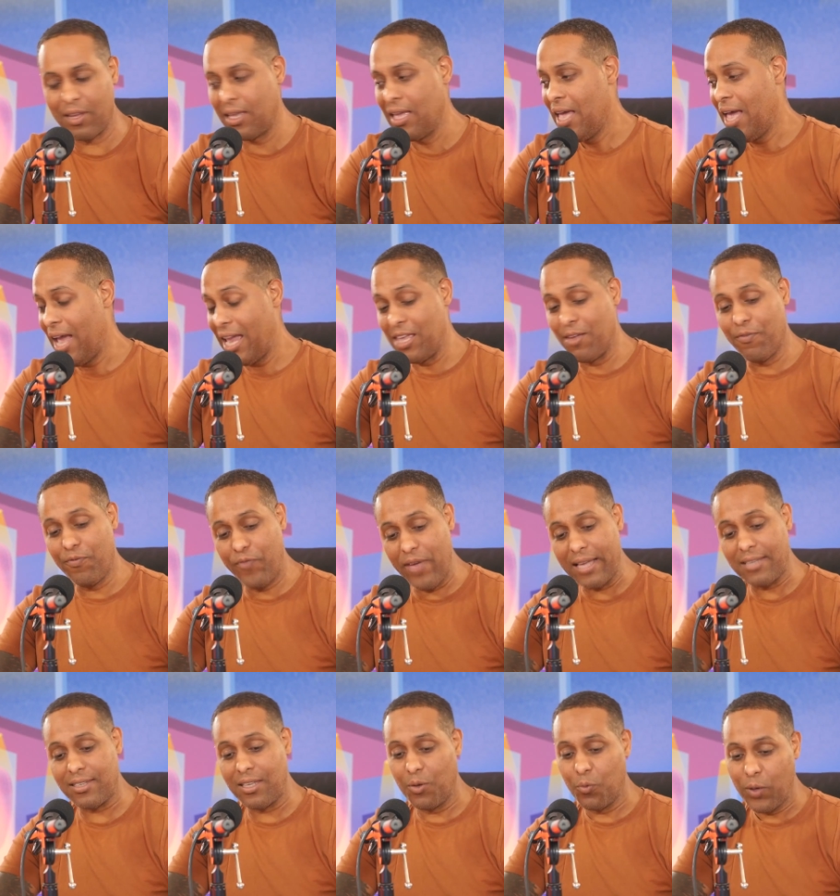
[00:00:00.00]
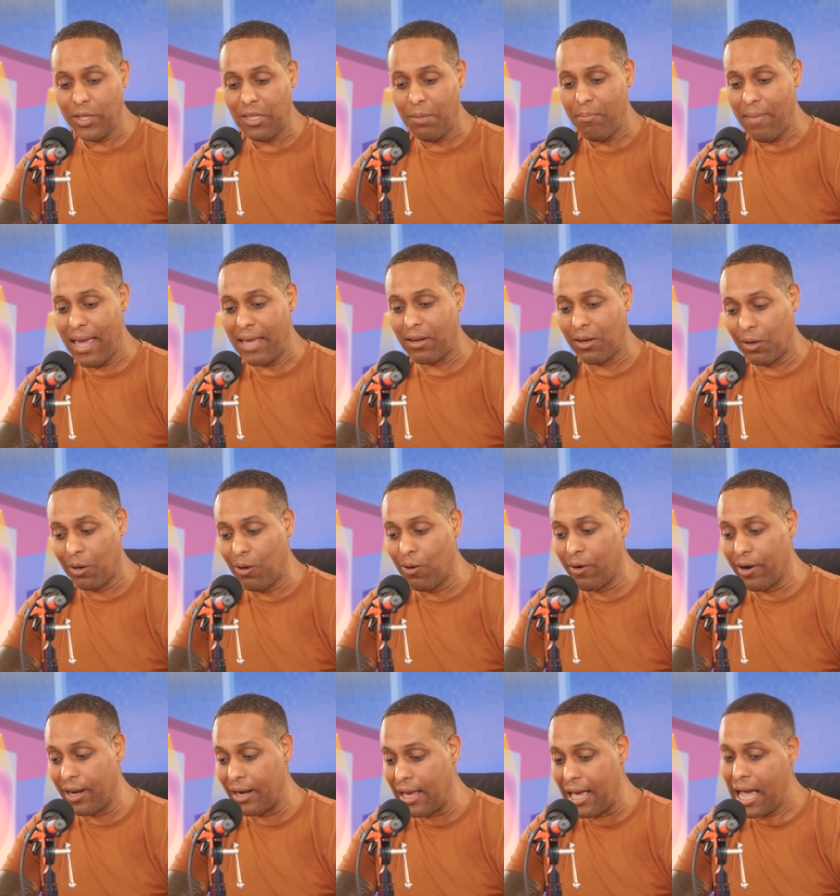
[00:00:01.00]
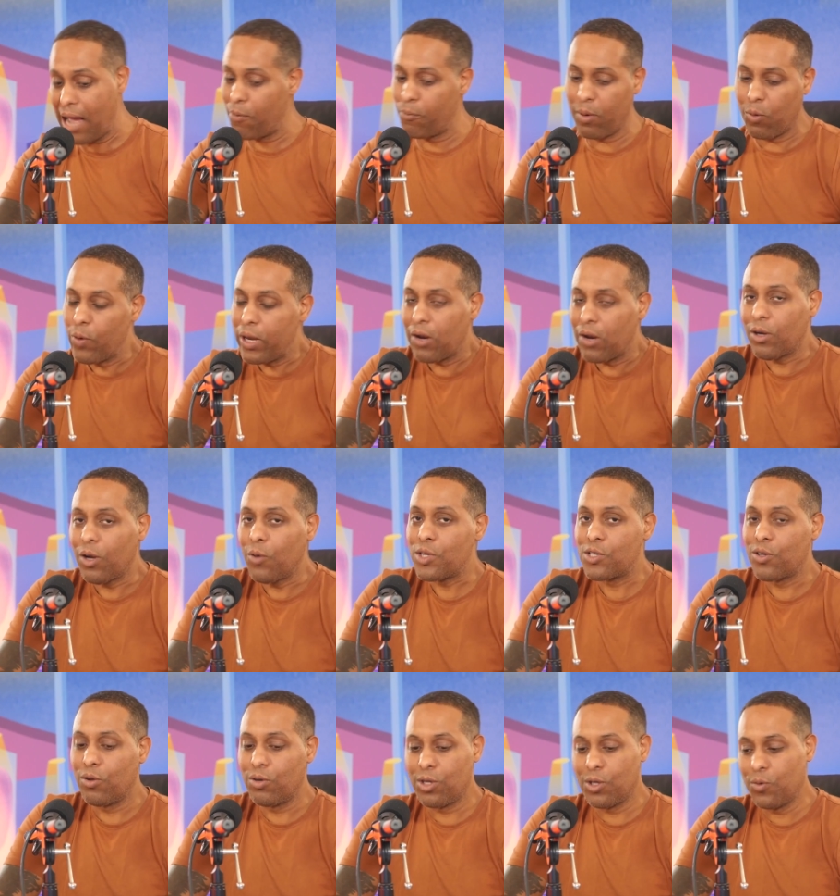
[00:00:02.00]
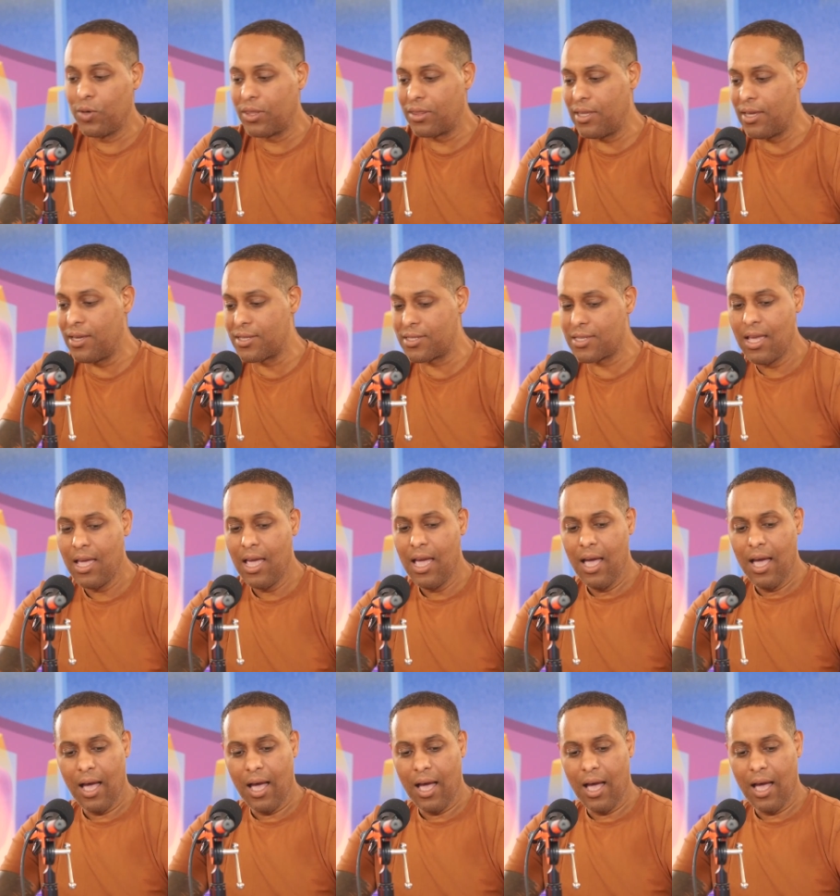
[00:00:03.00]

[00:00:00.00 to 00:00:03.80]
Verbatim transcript: You, and you fixed it with the Mandalorian, uh, but we don't know what you're gonna do with this.